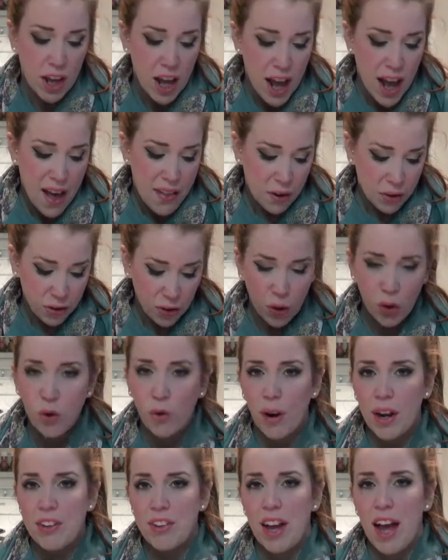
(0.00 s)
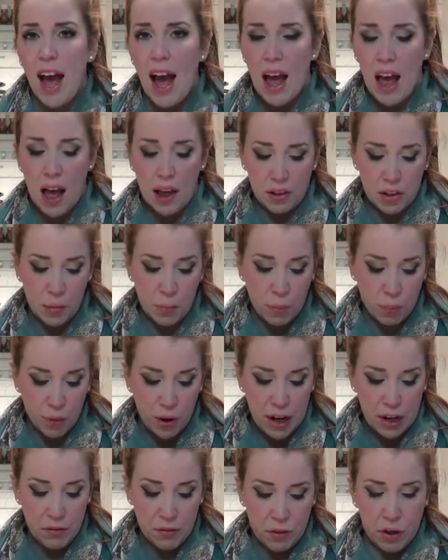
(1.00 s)
And they're so great to add, uh, to
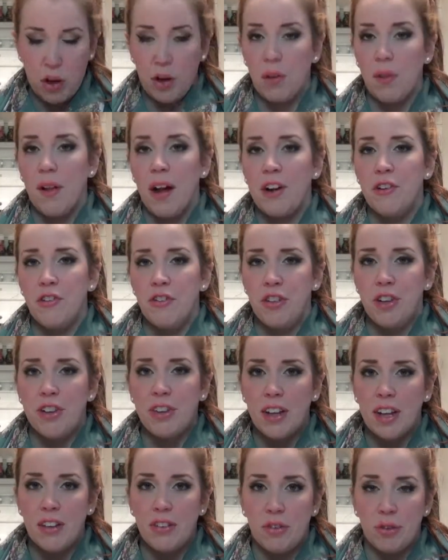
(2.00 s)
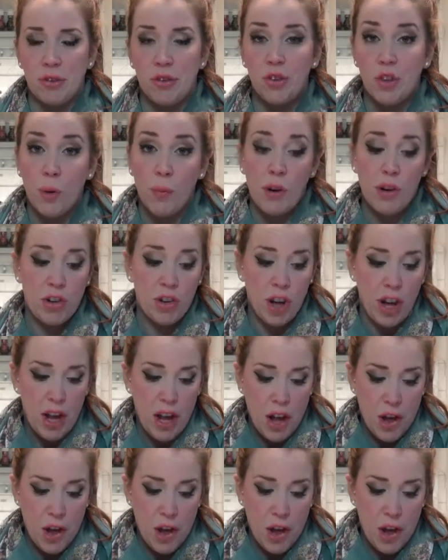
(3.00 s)
bring for your lunch just because there's so much